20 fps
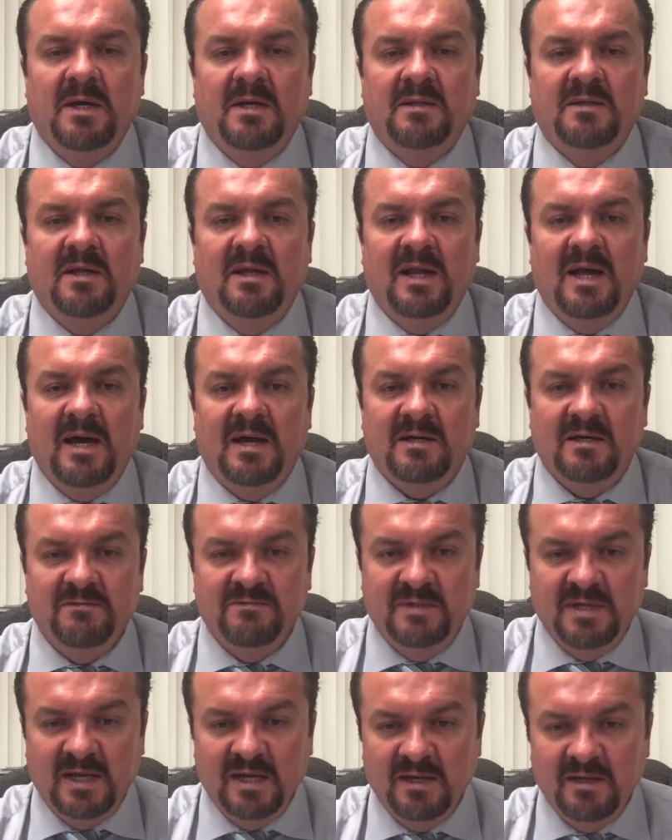The lack of
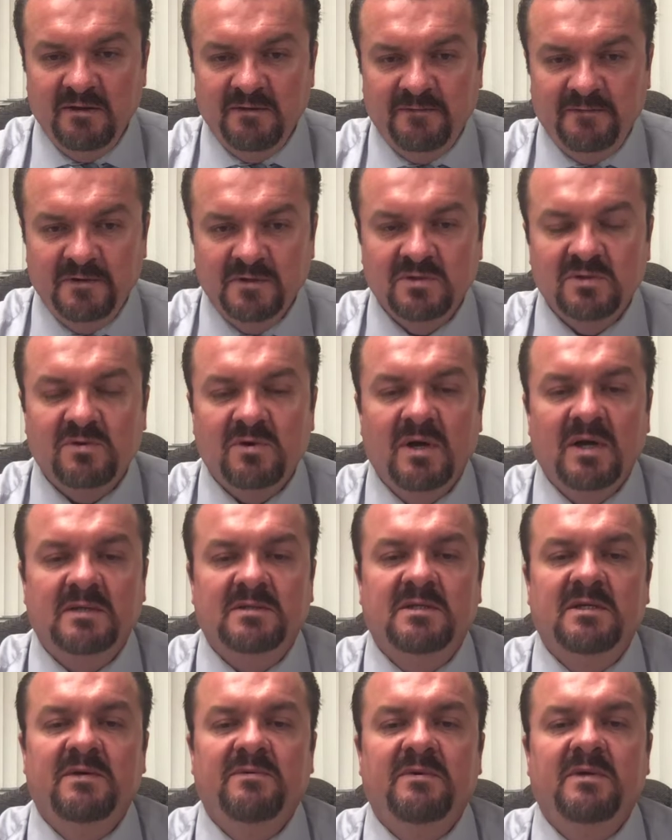daily physical
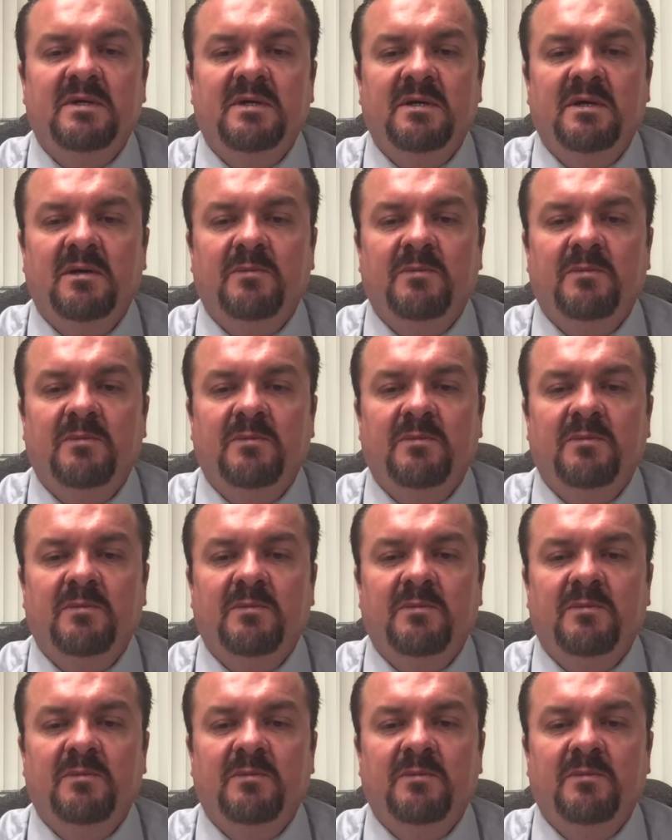activity